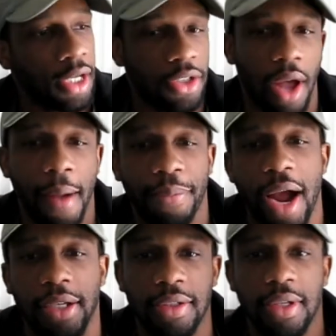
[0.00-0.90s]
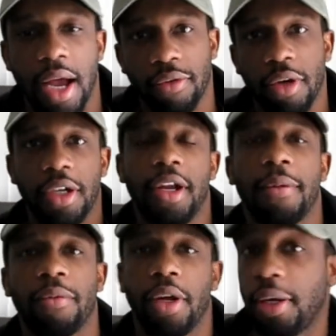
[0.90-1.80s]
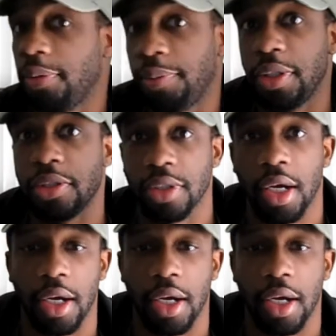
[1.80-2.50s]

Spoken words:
So I practiced like running up the beach